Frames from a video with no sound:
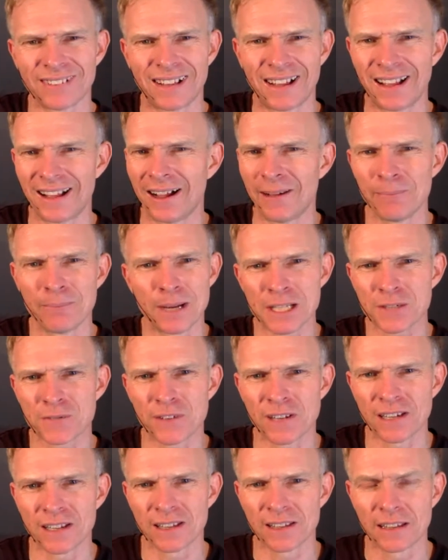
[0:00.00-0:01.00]
I'm much
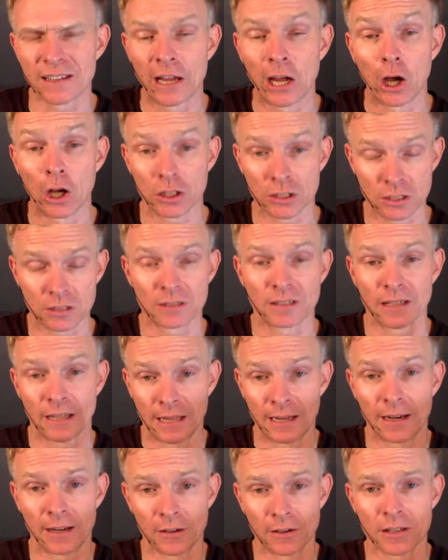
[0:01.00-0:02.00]
funnier than they are,
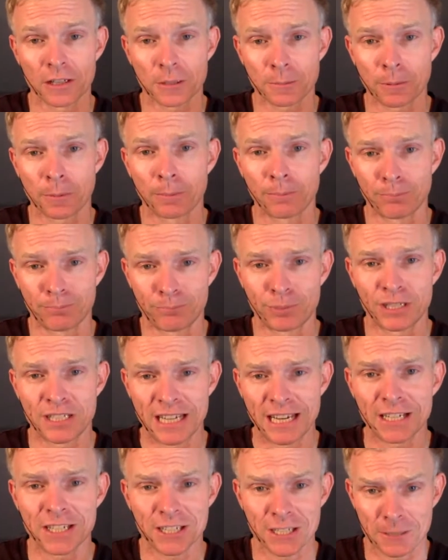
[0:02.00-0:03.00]
and I know that's
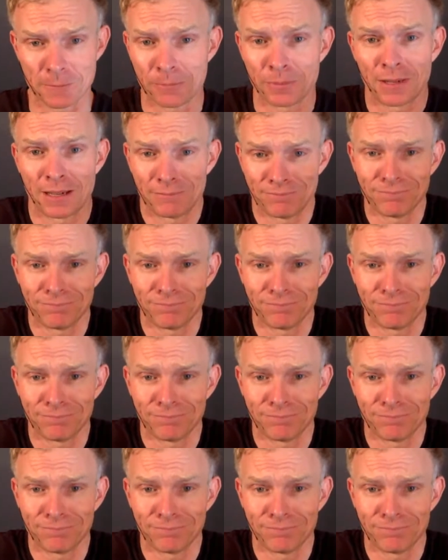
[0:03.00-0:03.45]
pretentious, but